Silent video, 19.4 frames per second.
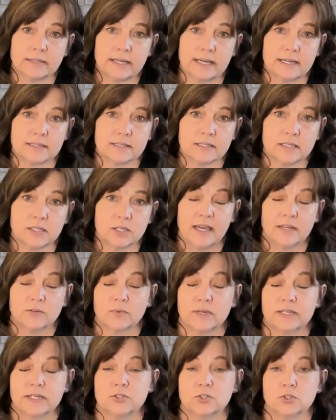SEO and
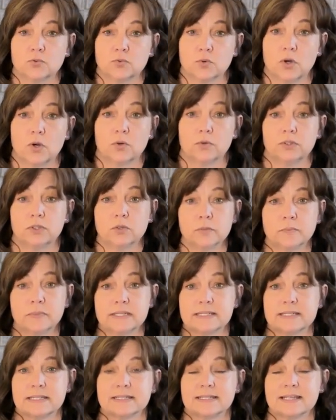ready to grow your
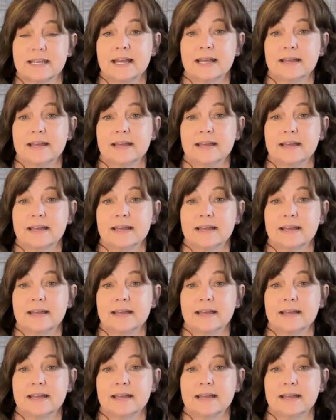business,